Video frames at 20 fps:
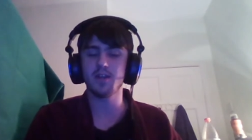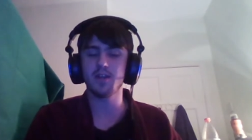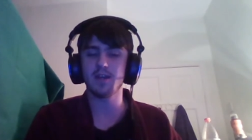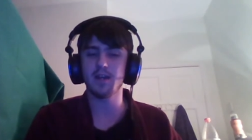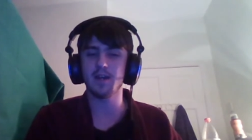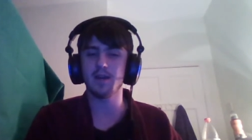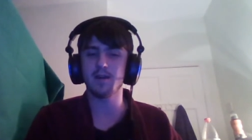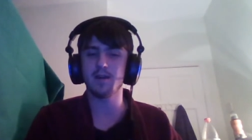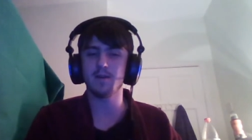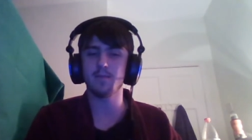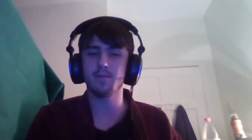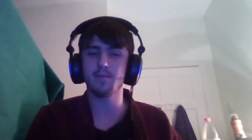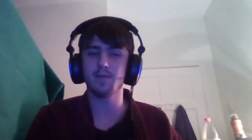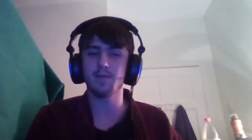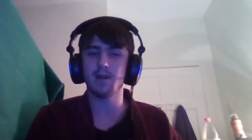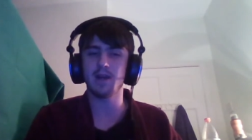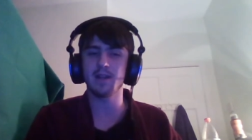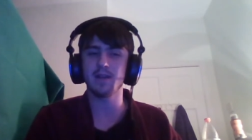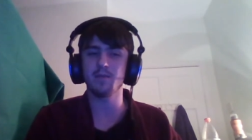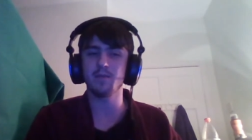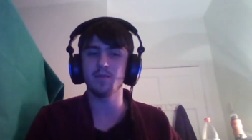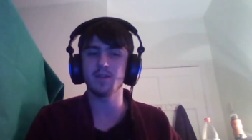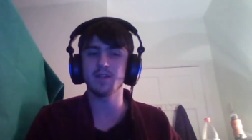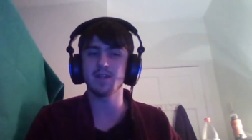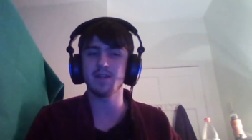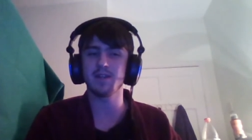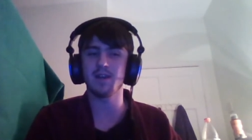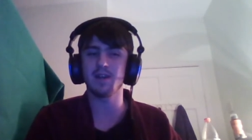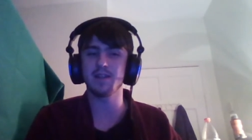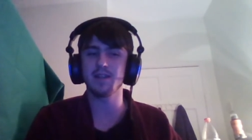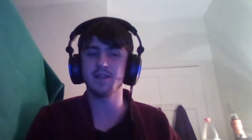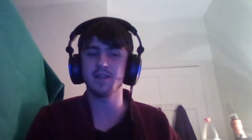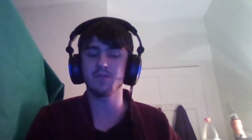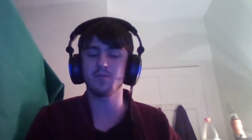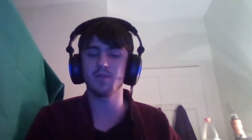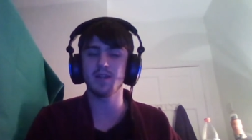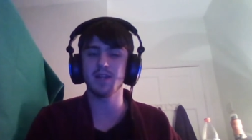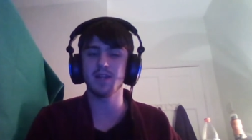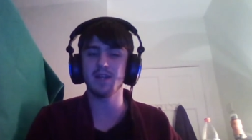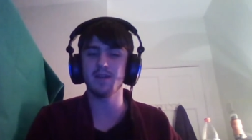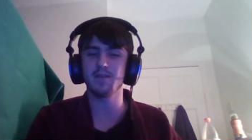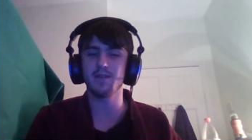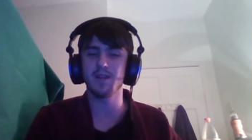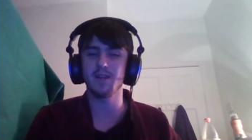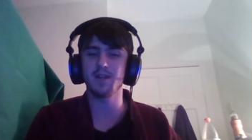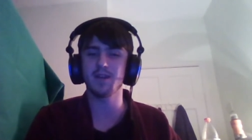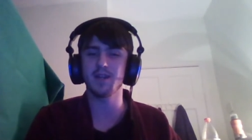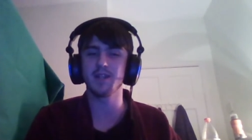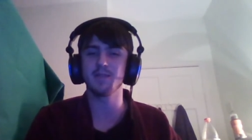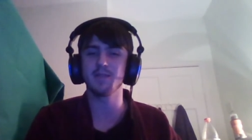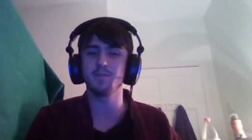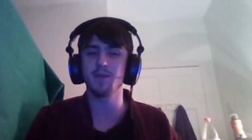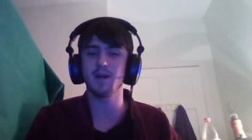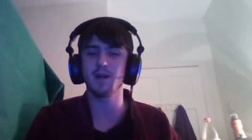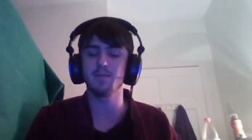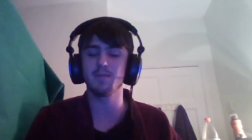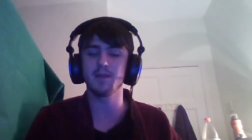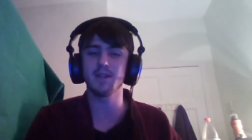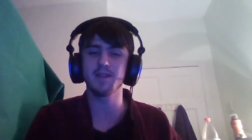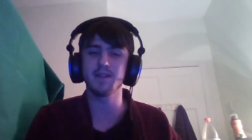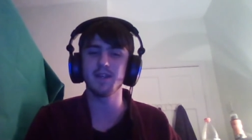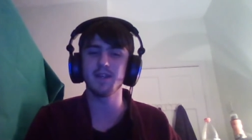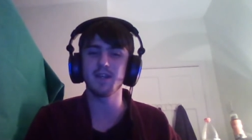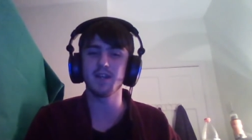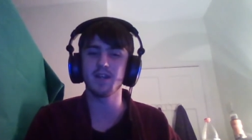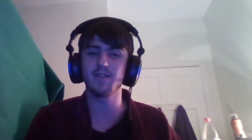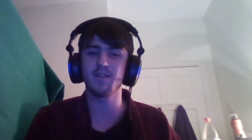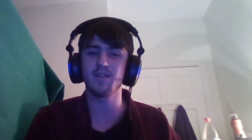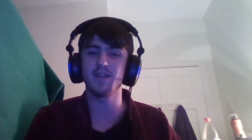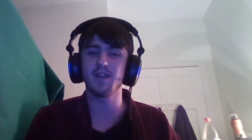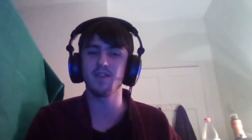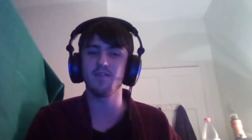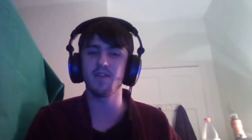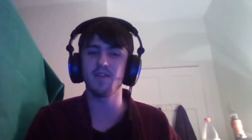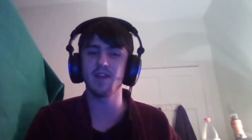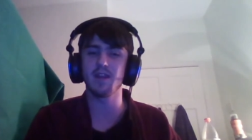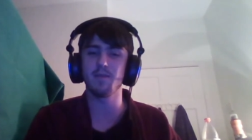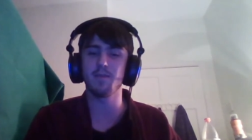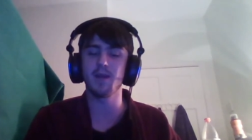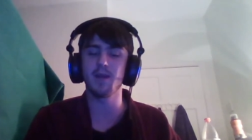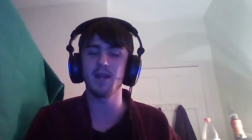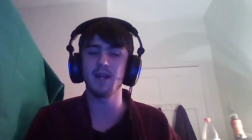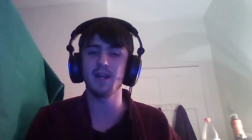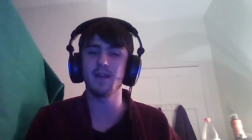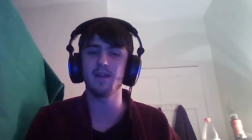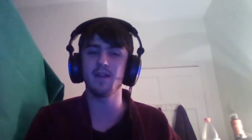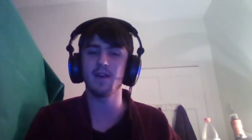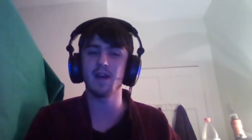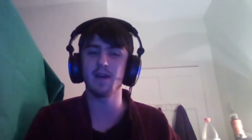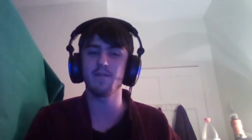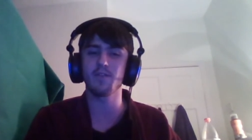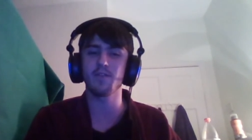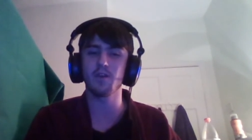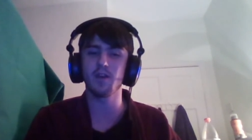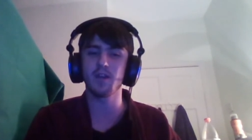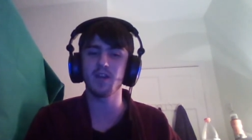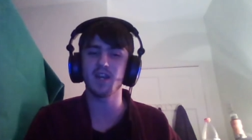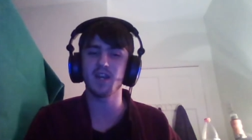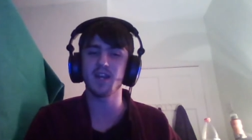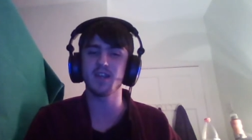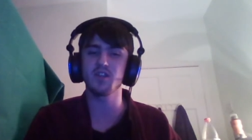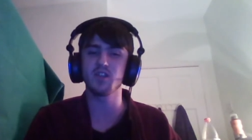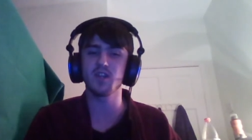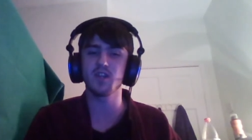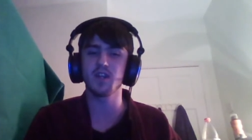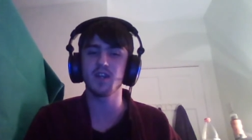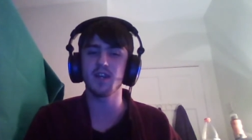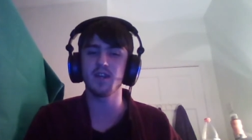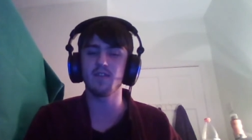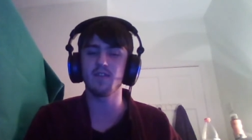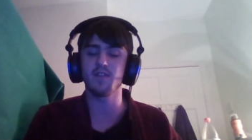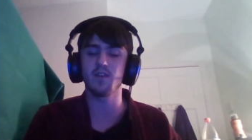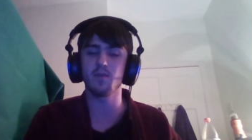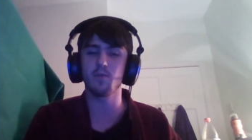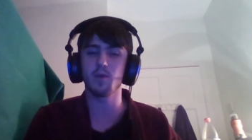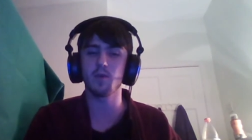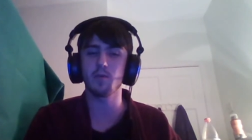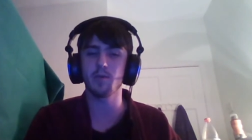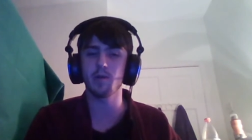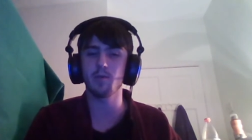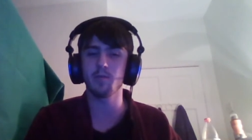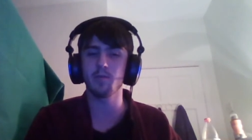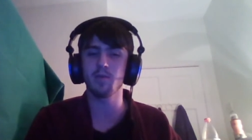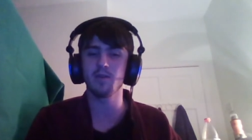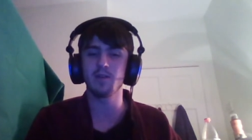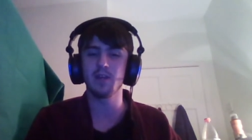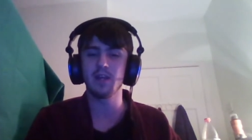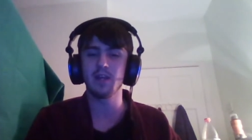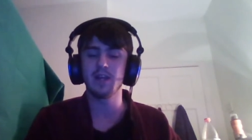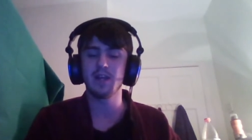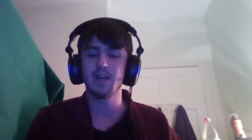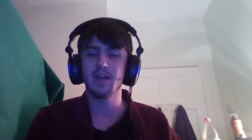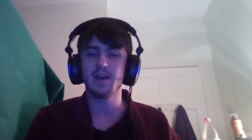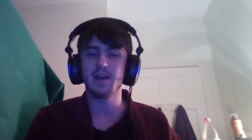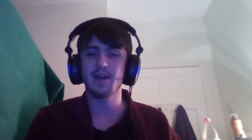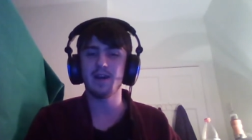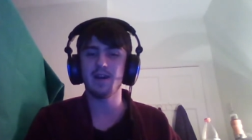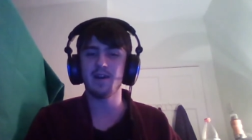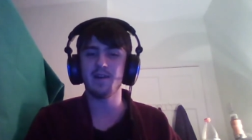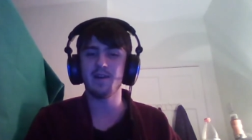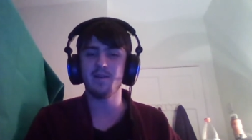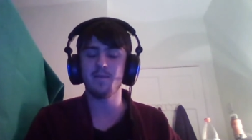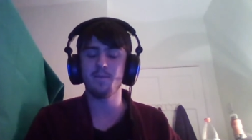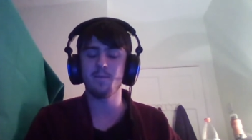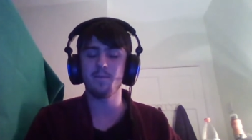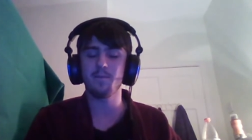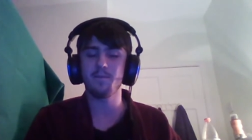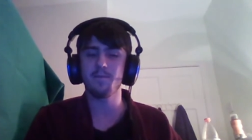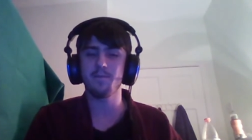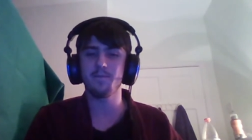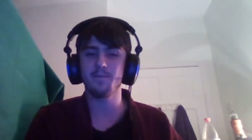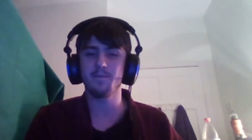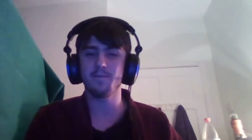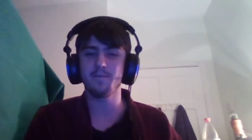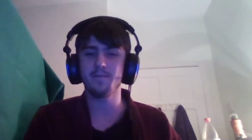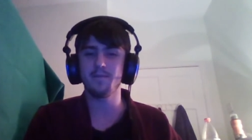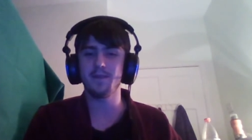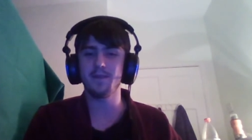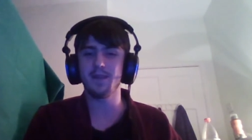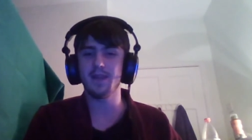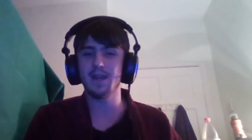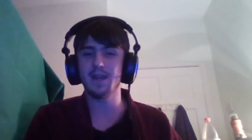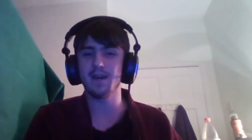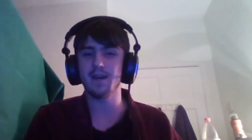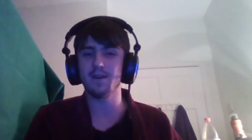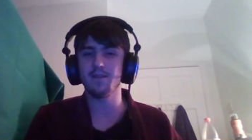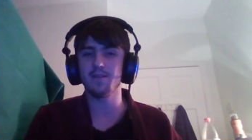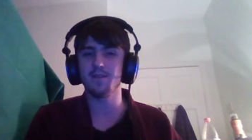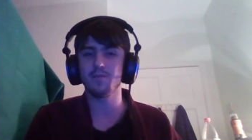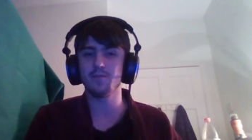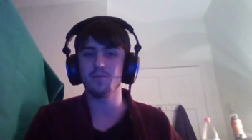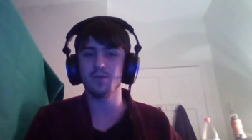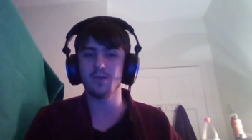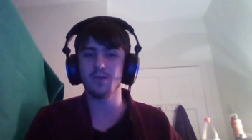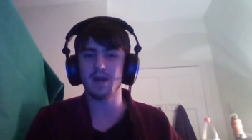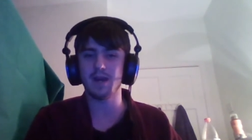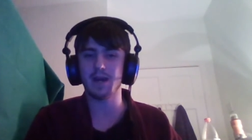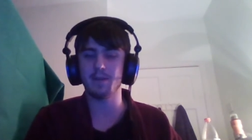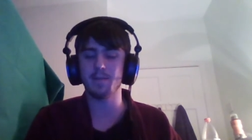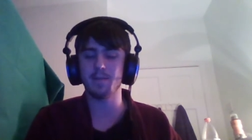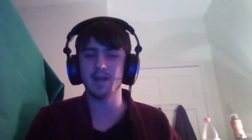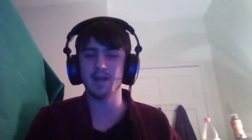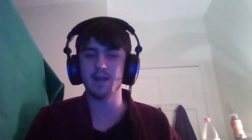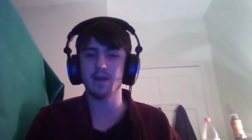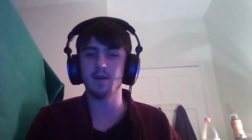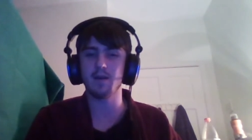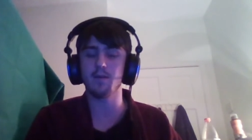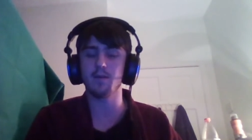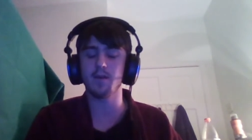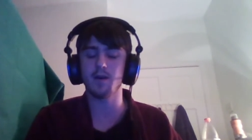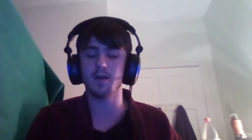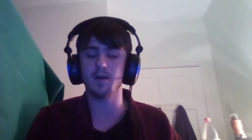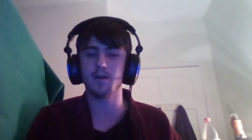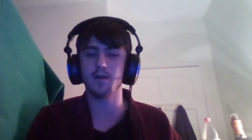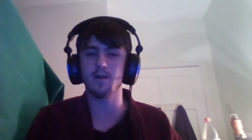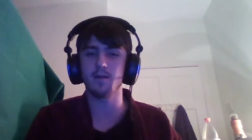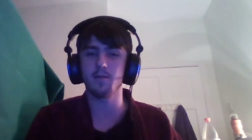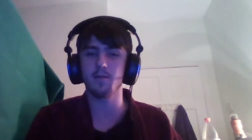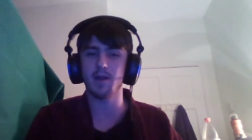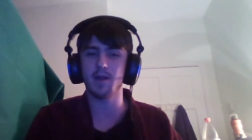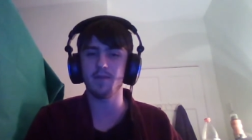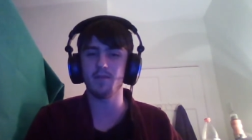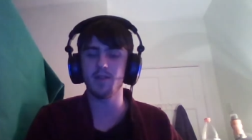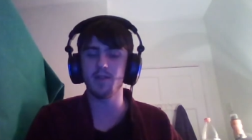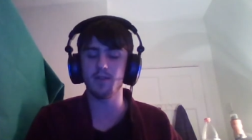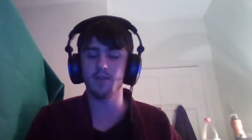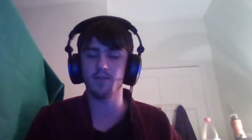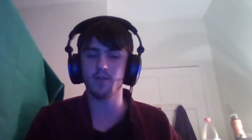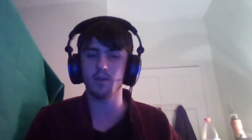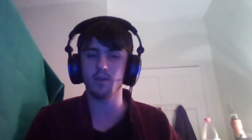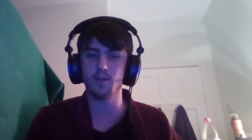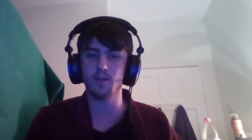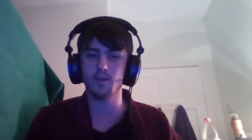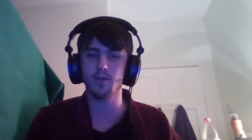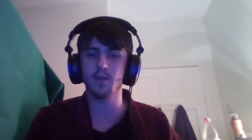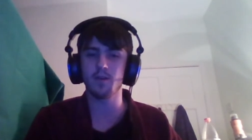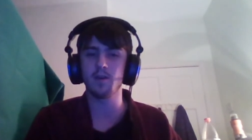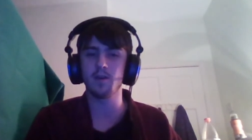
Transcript: Um, I did want to I did want to tell you guys, but I'm going to tell you guys in this video. Me and Leah have got engaged today, so we will. Um, yeah, we're happy now. Um, everything's good.